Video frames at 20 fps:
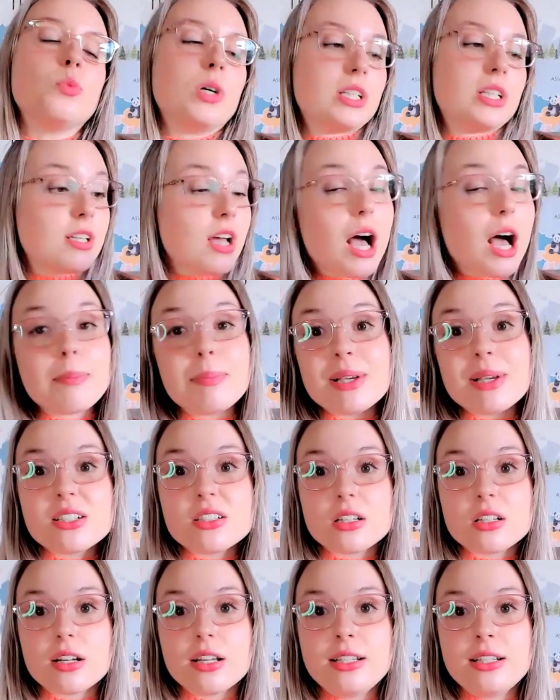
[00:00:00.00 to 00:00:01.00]
what
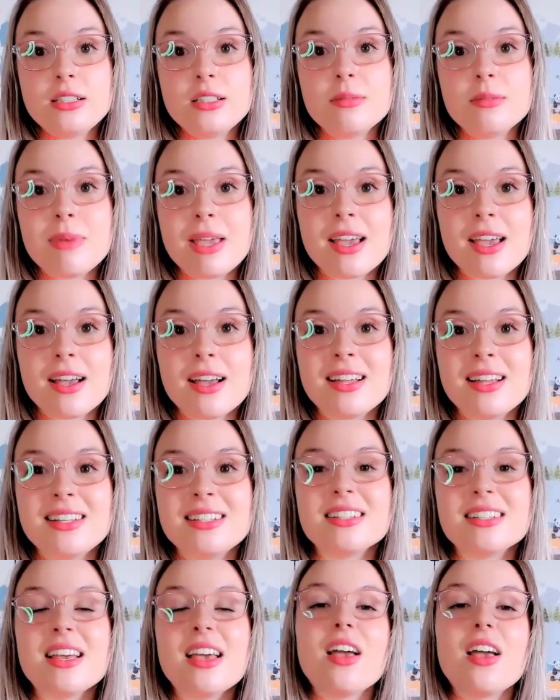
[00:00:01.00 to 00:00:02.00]
topics are in
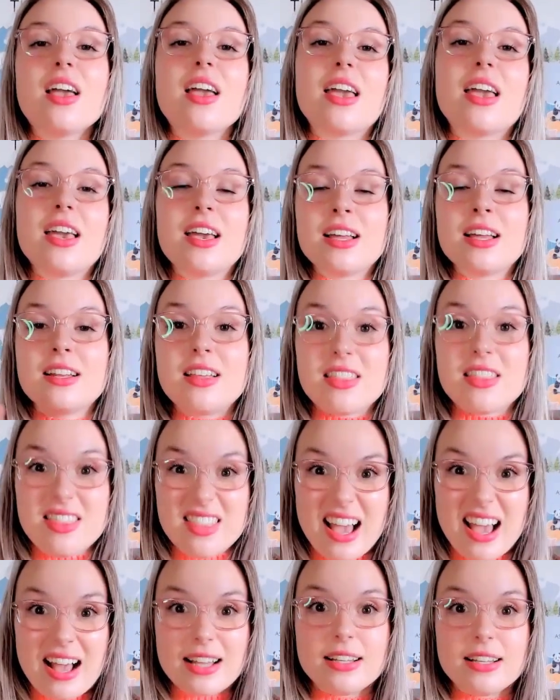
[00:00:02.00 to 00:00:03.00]
demand, and
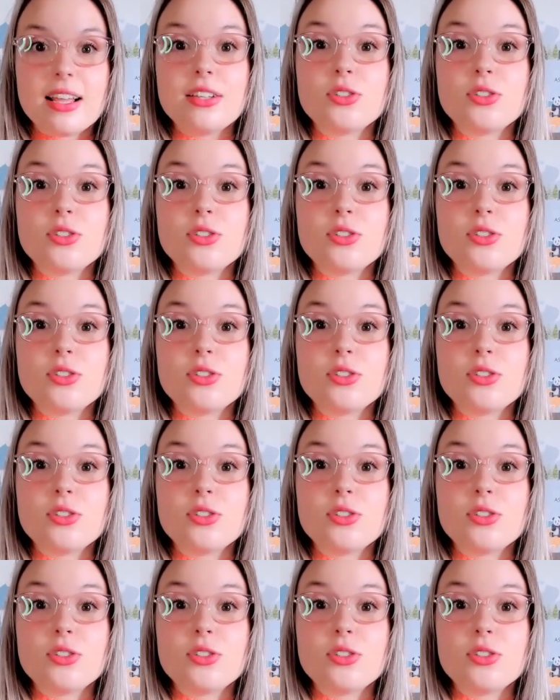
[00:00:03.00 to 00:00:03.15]
that.